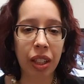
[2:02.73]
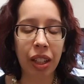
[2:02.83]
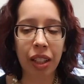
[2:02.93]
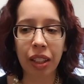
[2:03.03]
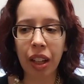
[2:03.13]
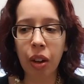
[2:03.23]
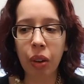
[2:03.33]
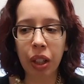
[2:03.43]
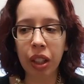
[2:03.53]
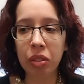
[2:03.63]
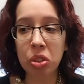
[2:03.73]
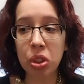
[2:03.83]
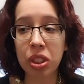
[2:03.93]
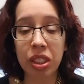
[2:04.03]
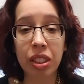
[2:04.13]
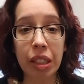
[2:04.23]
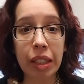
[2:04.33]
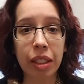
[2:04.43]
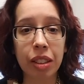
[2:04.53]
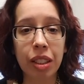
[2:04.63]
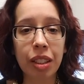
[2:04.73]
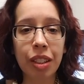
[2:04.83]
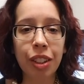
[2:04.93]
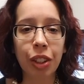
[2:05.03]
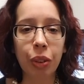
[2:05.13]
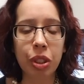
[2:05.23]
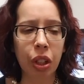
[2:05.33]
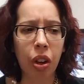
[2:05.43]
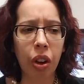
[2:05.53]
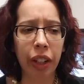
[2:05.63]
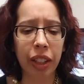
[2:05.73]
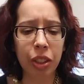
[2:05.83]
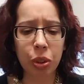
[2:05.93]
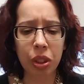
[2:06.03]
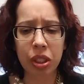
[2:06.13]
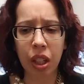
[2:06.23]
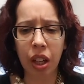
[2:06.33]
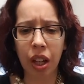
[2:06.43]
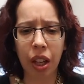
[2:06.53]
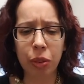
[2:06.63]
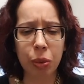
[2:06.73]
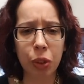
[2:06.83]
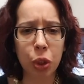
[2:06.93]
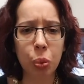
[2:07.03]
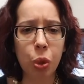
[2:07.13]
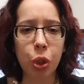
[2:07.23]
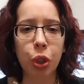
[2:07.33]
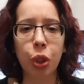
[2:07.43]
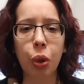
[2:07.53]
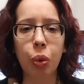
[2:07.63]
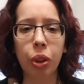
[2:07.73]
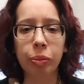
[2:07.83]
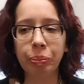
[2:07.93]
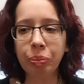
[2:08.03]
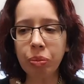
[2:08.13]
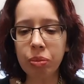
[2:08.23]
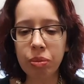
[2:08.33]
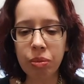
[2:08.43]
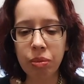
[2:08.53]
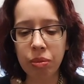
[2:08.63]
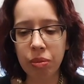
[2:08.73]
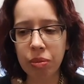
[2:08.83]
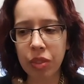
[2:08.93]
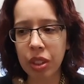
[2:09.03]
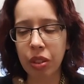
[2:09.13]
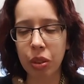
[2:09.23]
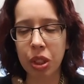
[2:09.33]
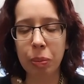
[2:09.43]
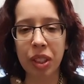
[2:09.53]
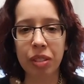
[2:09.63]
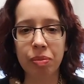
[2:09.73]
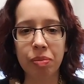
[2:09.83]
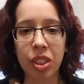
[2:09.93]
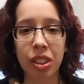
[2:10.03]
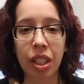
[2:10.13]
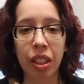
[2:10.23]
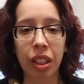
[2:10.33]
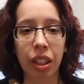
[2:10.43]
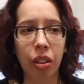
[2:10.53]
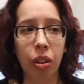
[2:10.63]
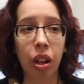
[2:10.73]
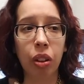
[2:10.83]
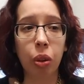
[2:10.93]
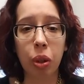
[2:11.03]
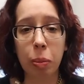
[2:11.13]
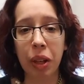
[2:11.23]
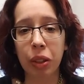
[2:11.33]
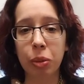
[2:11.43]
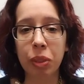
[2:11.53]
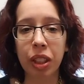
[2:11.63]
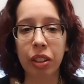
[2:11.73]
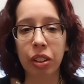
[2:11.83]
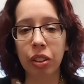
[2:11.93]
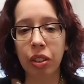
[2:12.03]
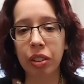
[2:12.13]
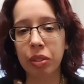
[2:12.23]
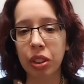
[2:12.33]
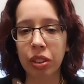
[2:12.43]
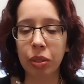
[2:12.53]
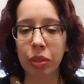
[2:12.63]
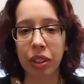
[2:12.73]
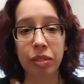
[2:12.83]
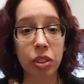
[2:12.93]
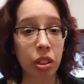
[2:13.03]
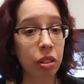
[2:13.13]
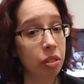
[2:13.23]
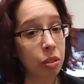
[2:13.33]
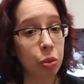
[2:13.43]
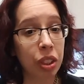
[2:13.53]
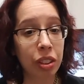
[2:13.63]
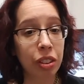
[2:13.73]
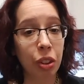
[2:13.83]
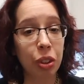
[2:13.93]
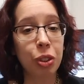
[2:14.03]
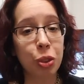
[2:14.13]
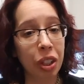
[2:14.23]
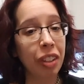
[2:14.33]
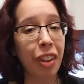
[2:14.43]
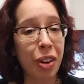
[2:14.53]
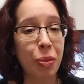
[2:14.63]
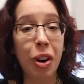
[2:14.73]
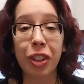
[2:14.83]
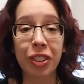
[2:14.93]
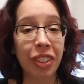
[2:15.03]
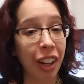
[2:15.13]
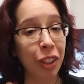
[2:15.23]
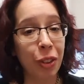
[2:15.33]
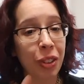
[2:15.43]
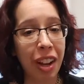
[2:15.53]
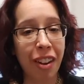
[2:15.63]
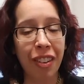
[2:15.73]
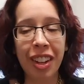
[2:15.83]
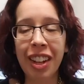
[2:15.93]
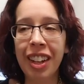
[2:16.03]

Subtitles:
I can now, I just didn't eat. I was like, oh, I can't do this. I have to finish work, or something silly like, oh, I'll go to the bathroom later, no, you drank a lot of water, you got to go now.